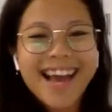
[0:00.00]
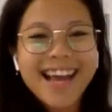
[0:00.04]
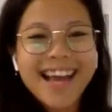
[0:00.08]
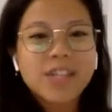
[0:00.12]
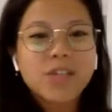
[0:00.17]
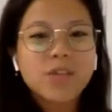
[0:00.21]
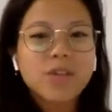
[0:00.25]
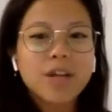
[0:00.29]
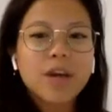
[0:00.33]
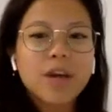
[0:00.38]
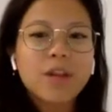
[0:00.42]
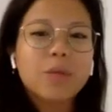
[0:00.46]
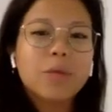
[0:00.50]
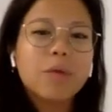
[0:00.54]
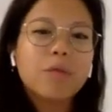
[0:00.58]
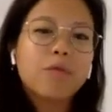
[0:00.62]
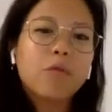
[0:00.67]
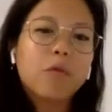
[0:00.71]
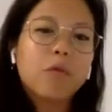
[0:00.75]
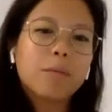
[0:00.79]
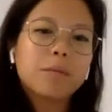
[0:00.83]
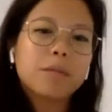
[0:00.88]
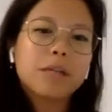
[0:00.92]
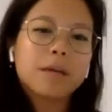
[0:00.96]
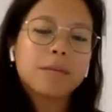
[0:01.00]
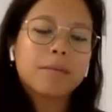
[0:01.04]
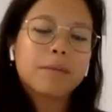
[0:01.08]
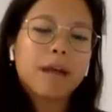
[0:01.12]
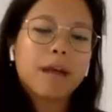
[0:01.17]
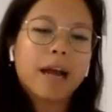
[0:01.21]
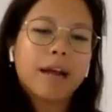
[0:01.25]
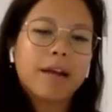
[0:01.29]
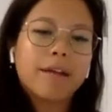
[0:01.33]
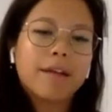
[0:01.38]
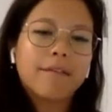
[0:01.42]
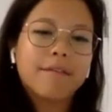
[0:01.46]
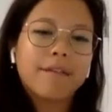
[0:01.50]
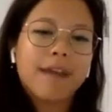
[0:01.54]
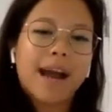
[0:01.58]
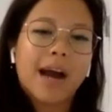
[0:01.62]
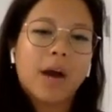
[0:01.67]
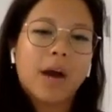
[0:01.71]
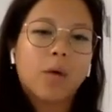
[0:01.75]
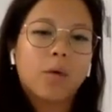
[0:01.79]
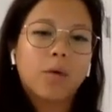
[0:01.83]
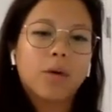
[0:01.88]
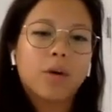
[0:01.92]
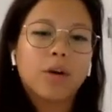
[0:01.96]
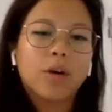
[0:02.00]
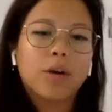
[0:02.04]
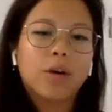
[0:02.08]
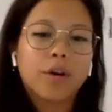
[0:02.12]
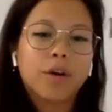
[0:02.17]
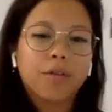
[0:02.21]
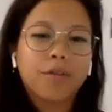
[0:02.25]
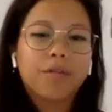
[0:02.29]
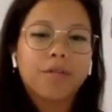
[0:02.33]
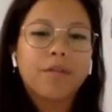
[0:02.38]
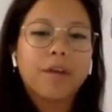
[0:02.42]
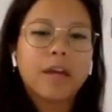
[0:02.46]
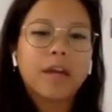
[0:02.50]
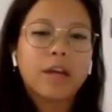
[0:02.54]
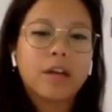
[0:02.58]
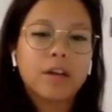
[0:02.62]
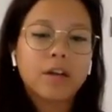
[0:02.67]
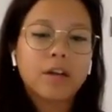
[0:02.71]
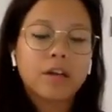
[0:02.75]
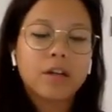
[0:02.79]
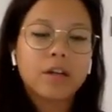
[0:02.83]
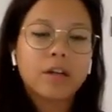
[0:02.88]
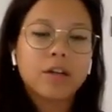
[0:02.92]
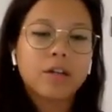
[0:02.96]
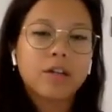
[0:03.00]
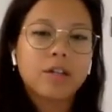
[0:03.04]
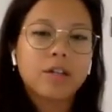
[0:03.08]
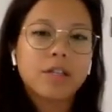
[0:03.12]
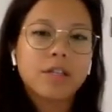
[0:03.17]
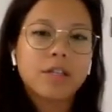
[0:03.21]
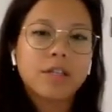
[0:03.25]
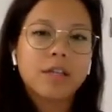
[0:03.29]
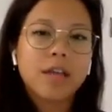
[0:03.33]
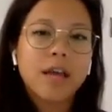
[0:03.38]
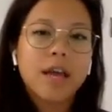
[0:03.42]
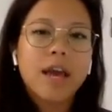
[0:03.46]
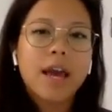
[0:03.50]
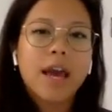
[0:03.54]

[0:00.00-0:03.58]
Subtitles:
And so now that we've warmed up kind of our fingers